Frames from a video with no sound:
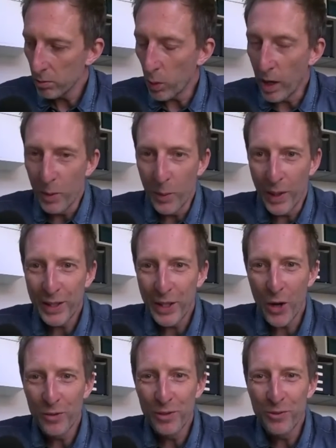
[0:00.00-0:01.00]
when, when
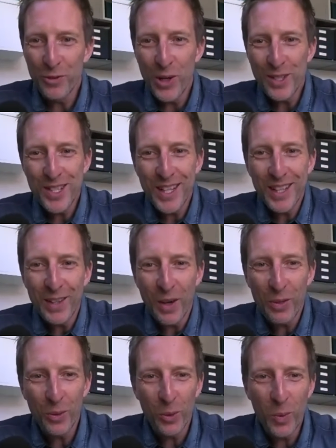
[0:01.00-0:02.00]
COVID first hit, and I
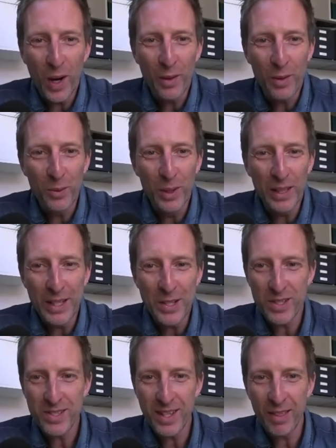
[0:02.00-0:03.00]
thought one of the really
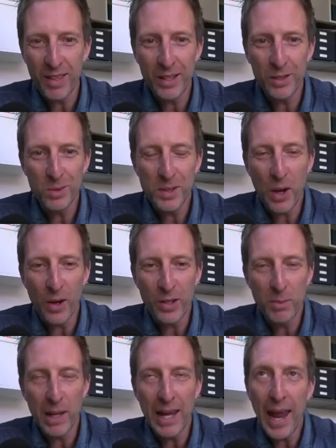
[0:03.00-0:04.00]
interesting things was going
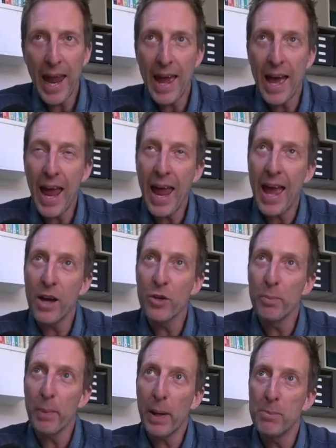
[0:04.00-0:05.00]
to be how, how
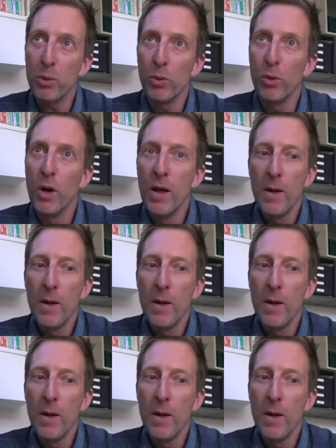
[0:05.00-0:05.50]
do people